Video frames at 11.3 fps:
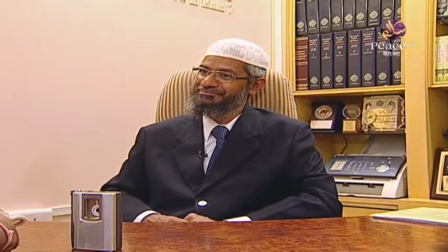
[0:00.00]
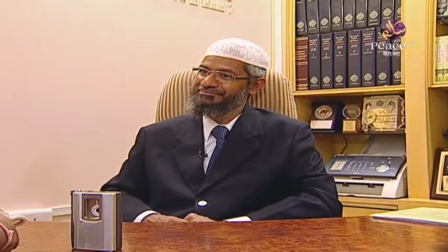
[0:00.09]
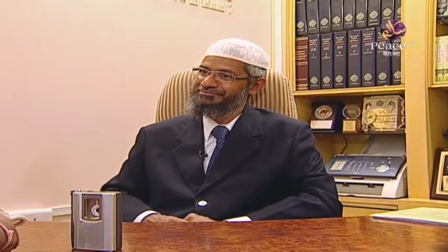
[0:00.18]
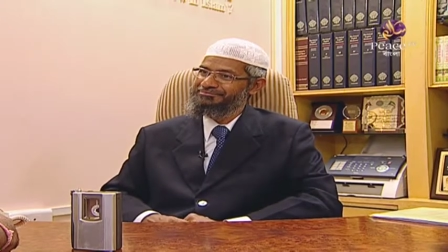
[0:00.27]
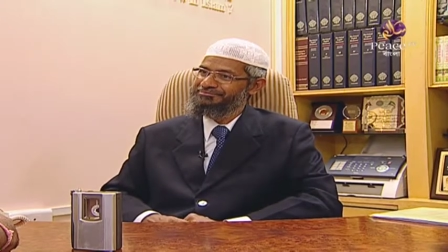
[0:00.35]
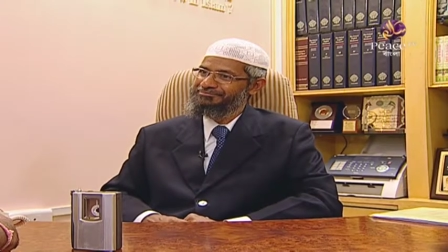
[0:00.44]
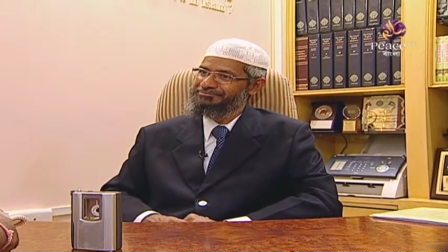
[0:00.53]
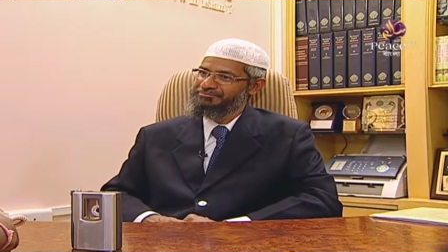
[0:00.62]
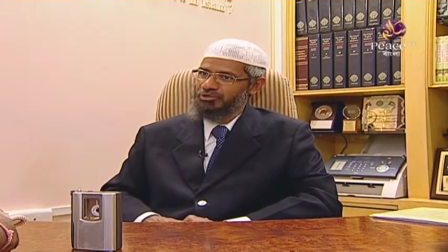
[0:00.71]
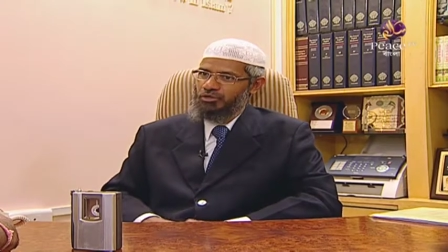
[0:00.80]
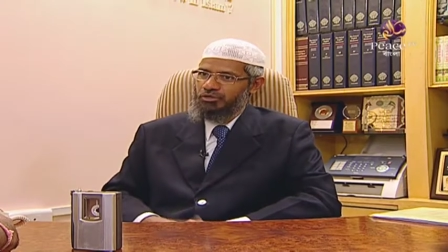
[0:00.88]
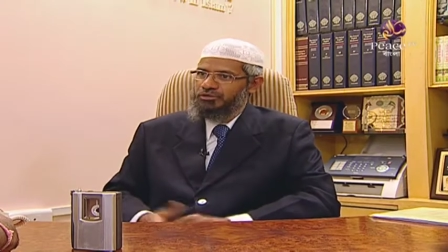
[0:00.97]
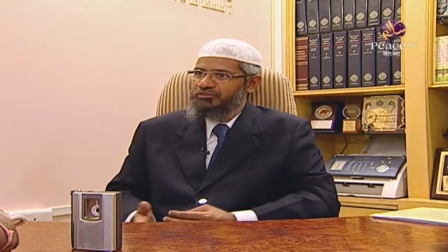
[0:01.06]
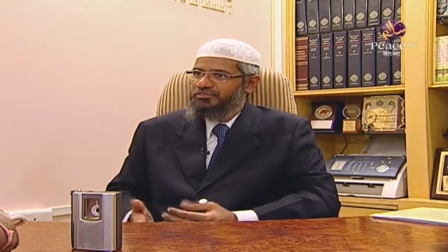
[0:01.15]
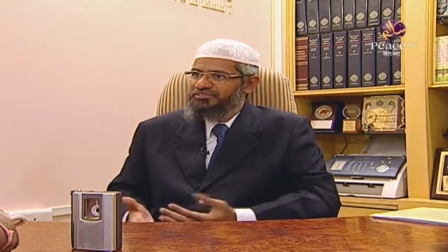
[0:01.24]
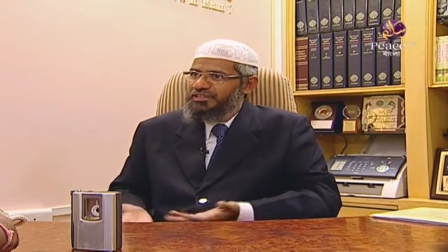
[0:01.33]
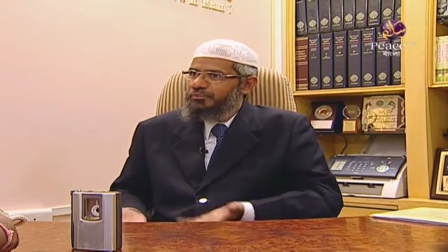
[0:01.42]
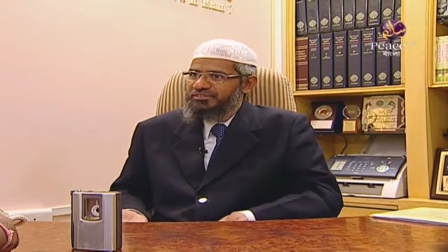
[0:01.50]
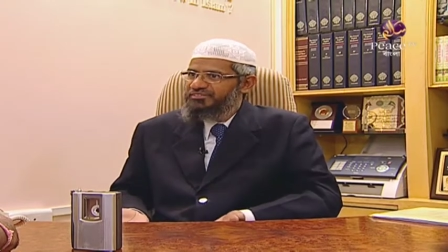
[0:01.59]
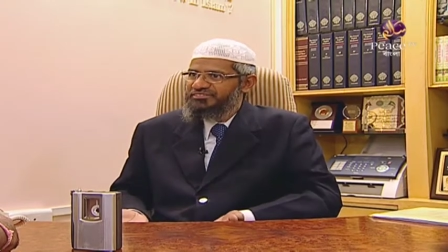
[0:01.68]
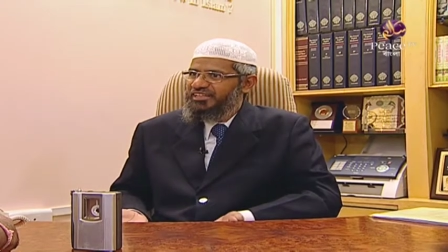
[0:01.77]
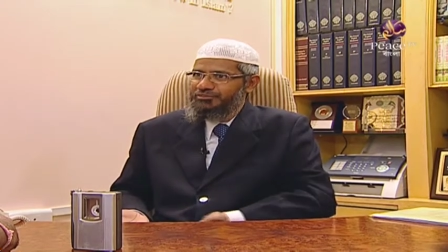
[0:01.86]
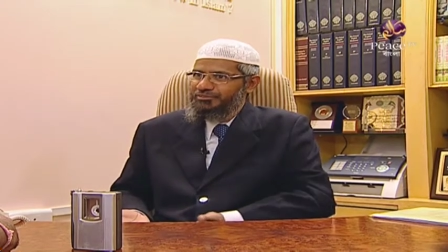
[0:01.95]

Right. Because I was a stammerer in